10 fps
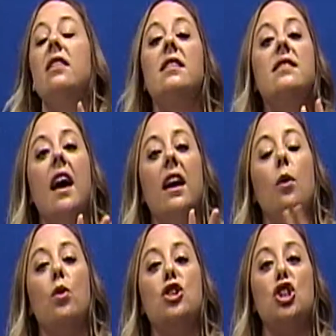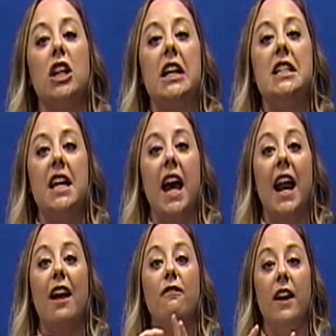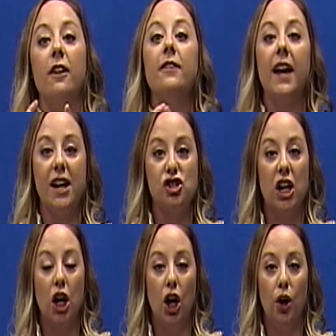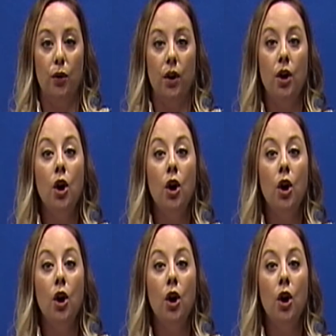The second one should contain a verification code.